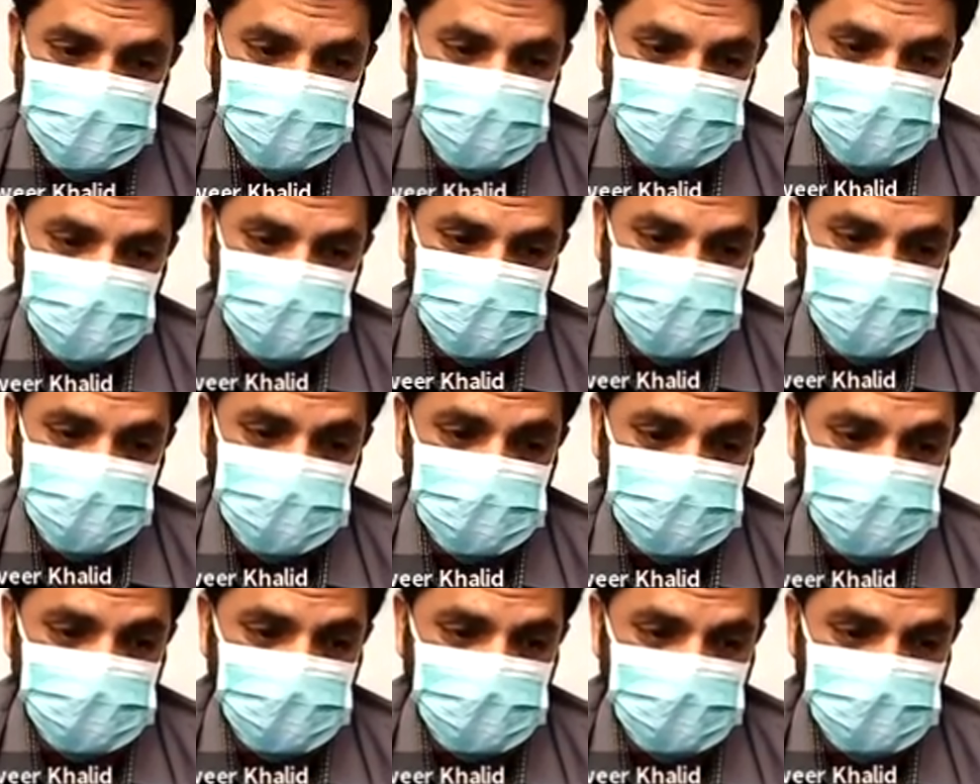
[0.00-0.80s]
for the further
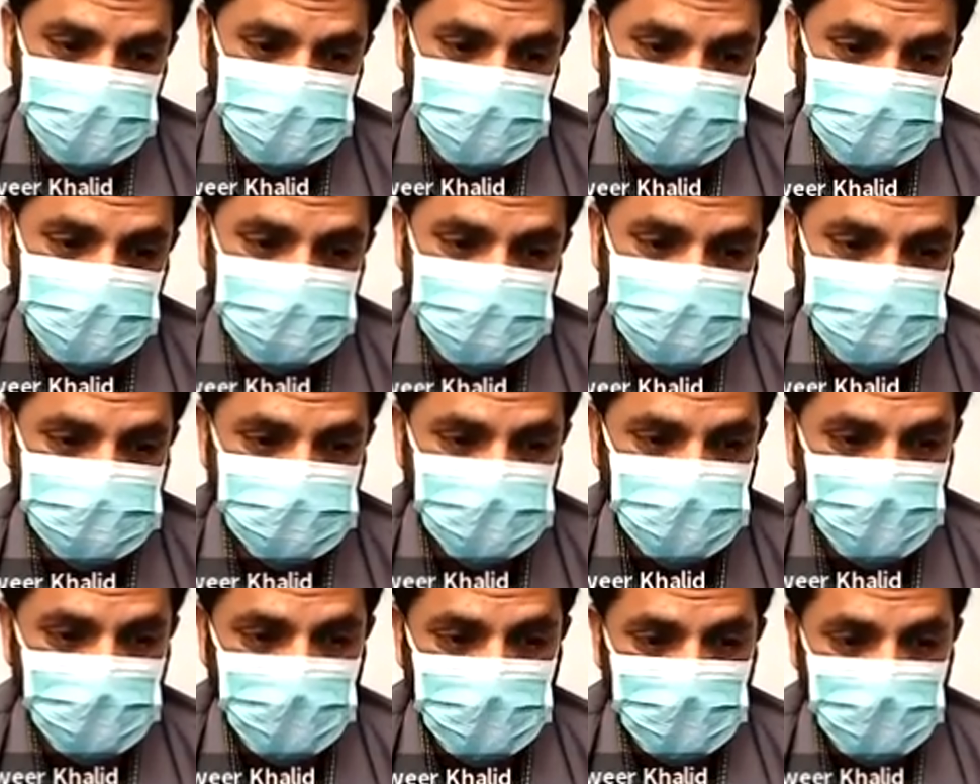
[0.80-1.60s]
management.
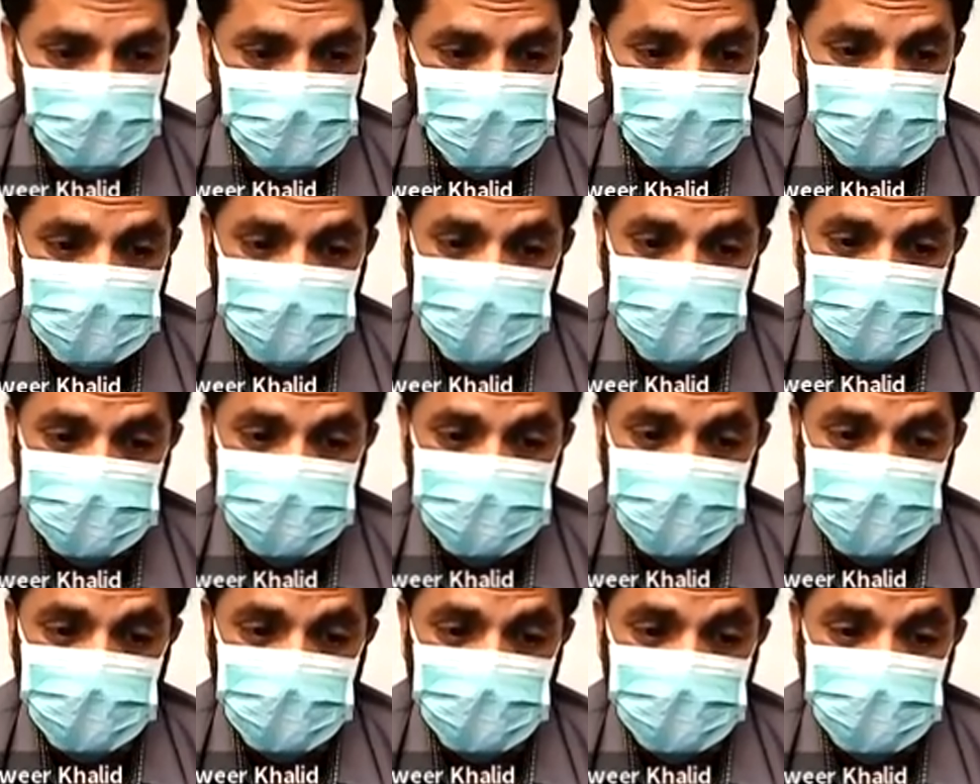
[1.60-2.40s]
Correct
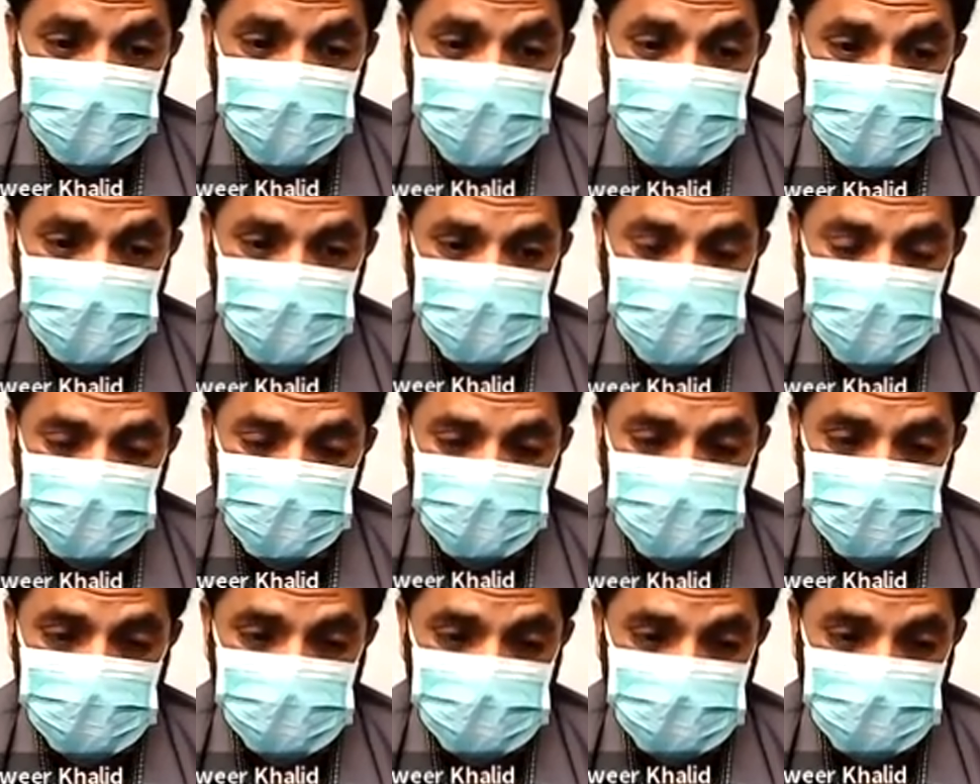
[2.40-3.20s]
anemia and the
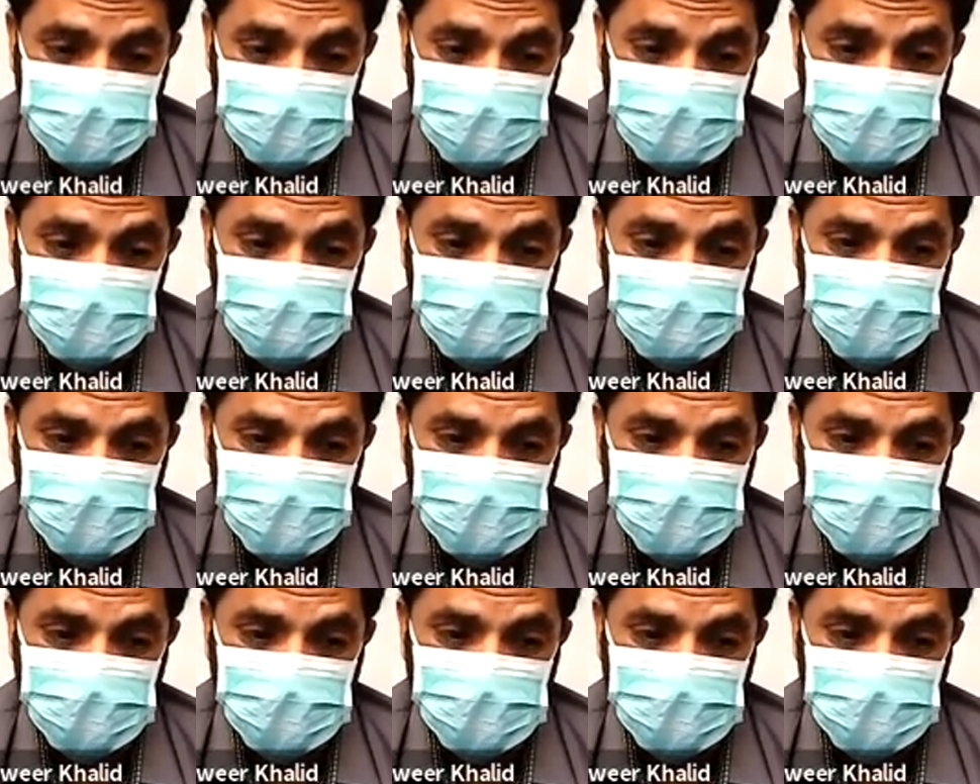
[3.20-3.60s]
coagulopathy.